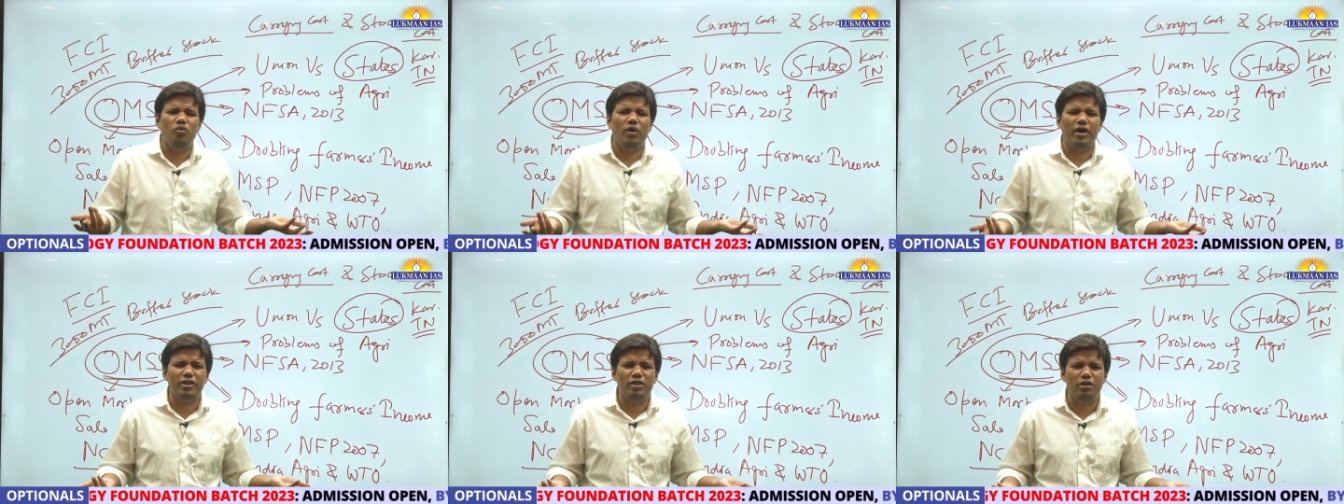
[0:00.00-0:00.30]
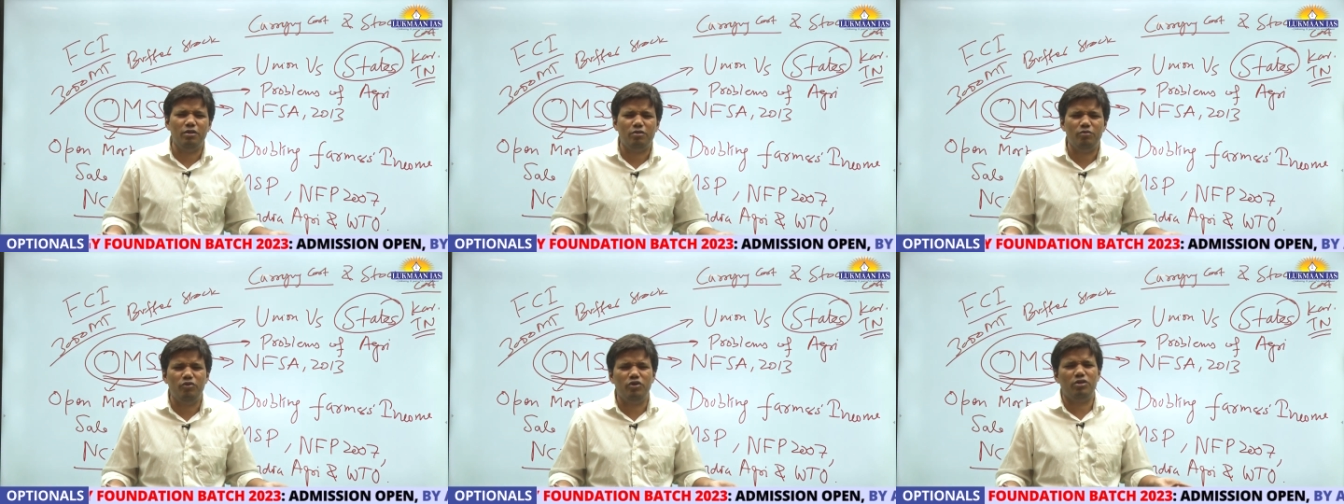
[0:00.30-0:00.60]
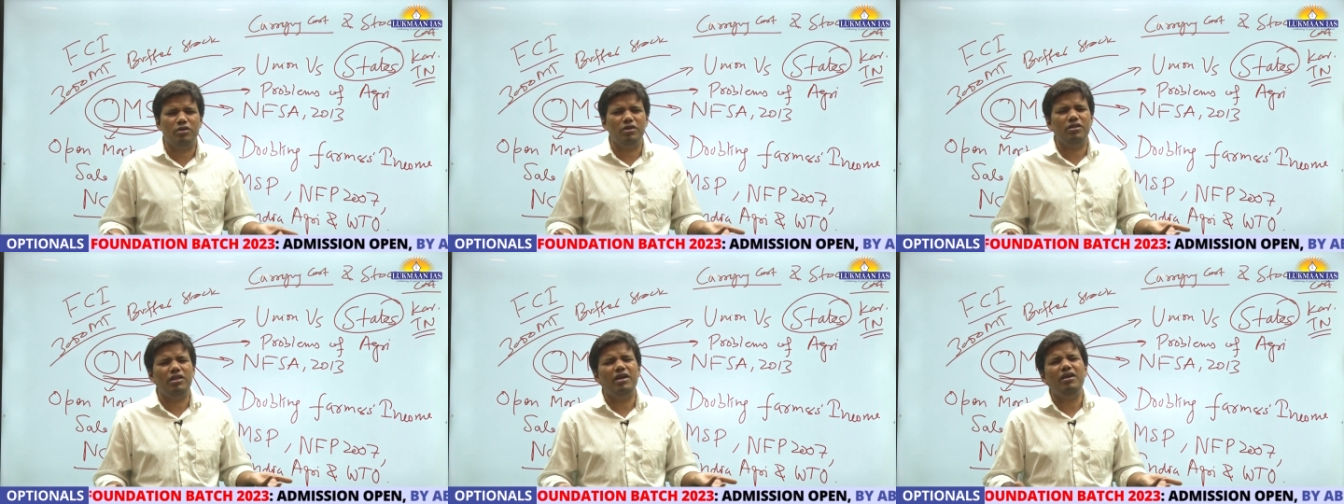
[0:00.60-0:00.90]
why they
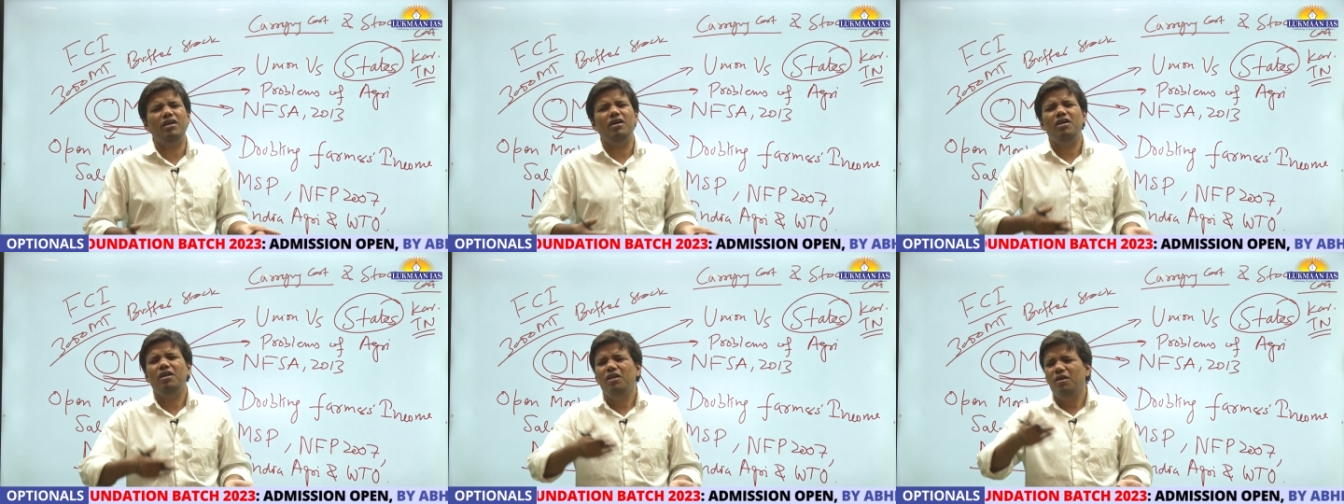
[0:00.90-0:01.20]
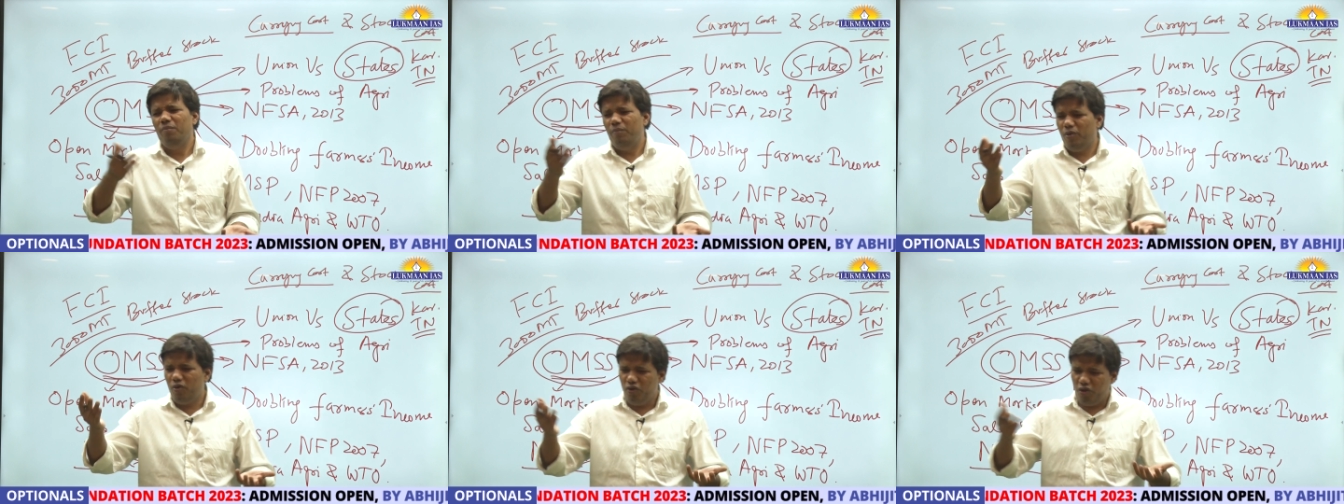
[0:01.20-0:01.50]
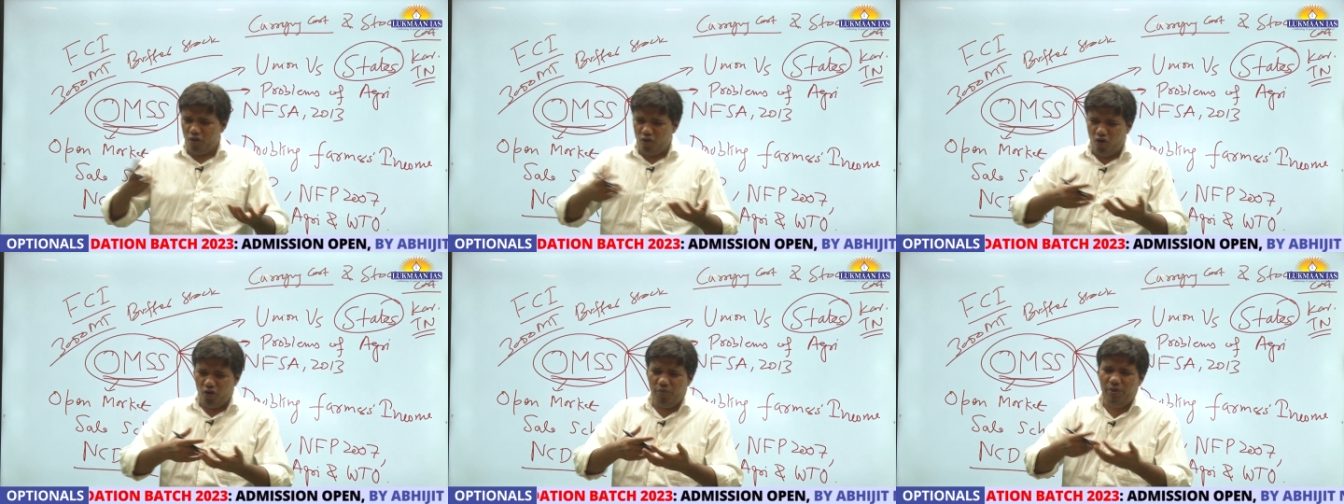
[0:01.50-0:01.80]
would say that? Because
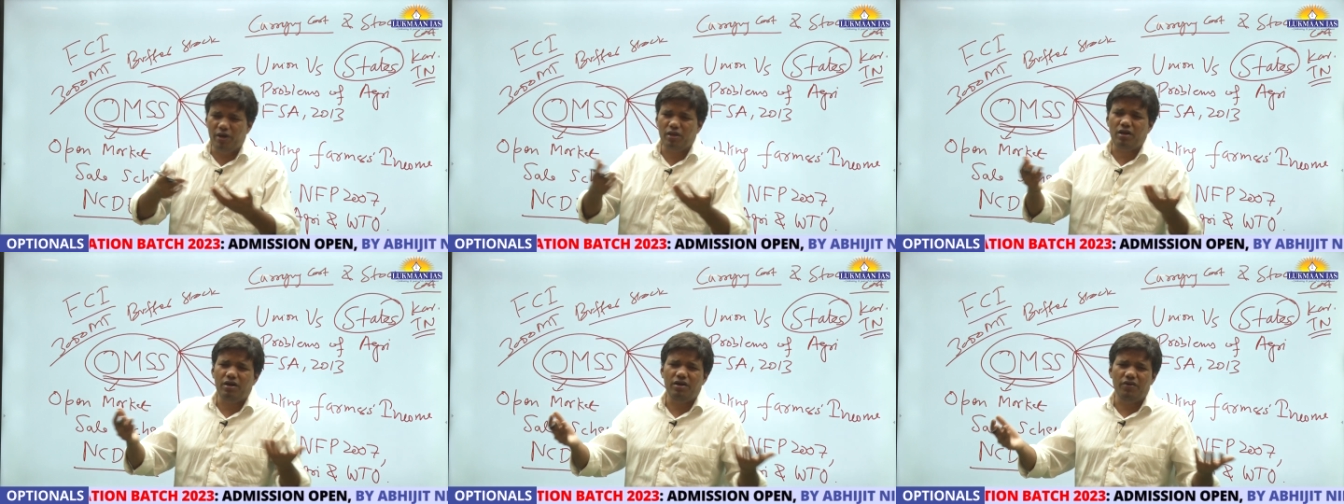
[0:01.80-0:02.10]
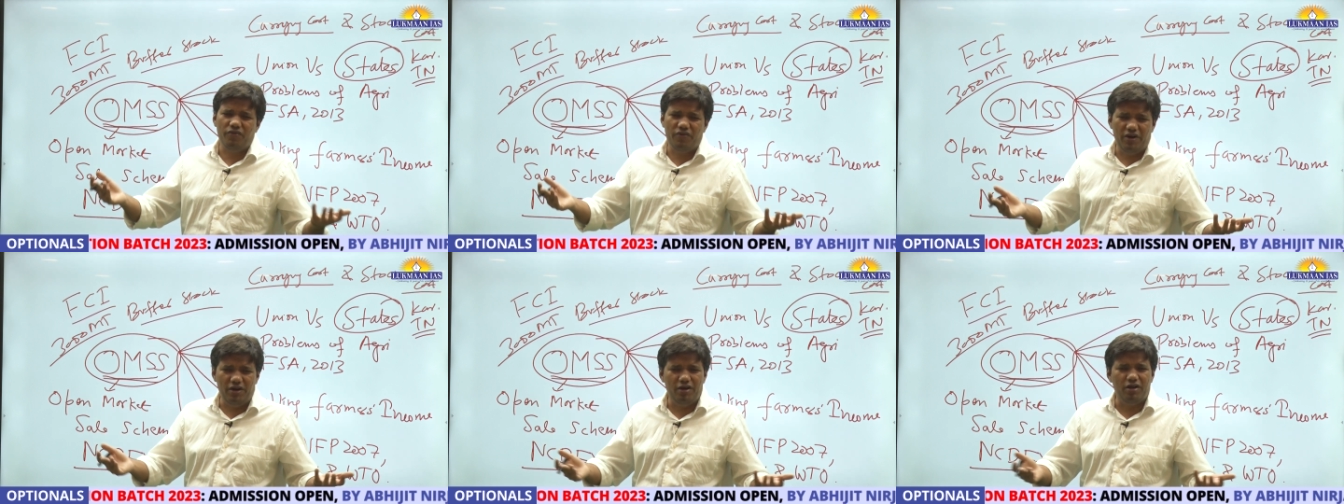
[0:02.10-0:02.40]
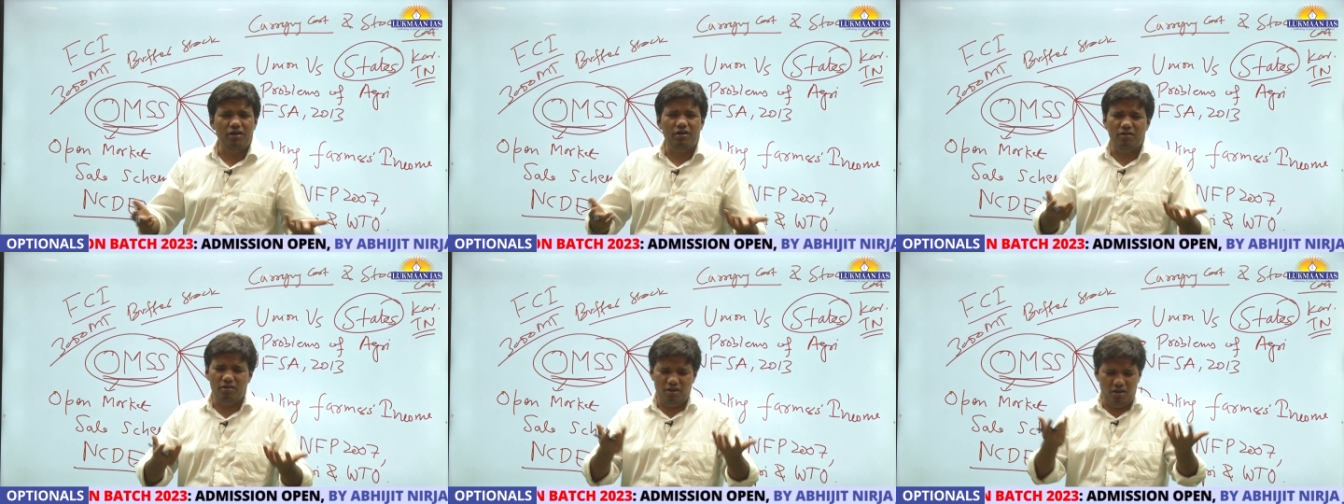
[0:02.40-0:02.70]
the governments are different
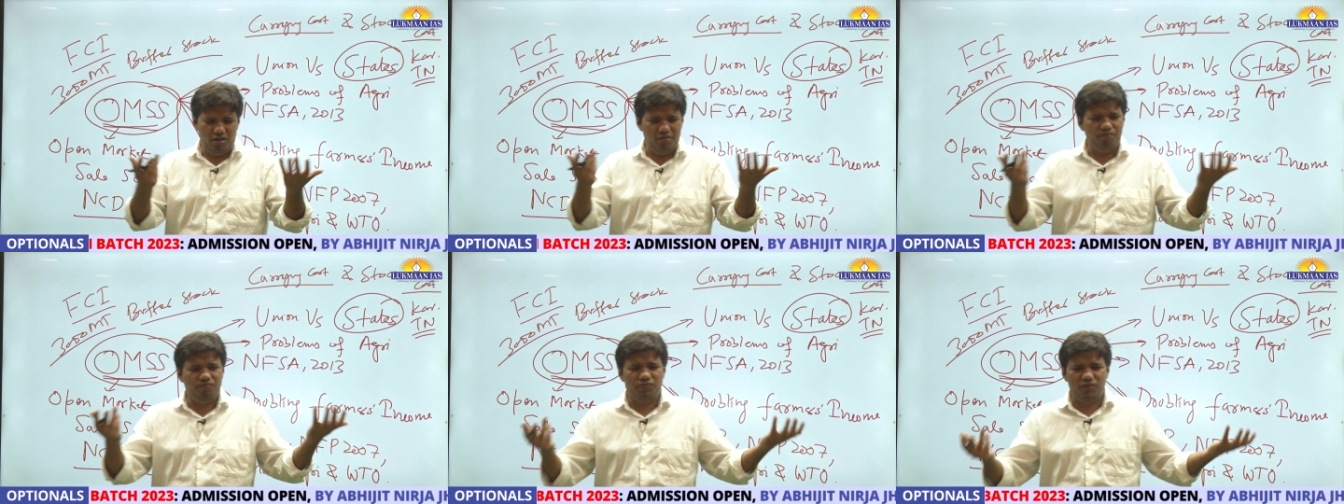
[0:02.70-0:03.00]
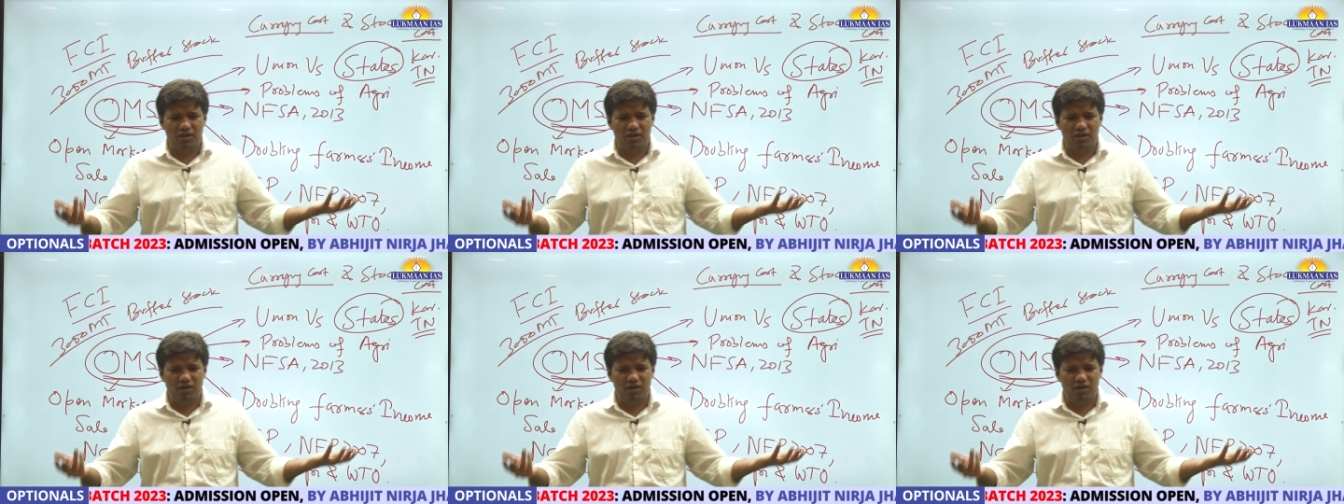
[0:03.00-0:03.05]
in uh,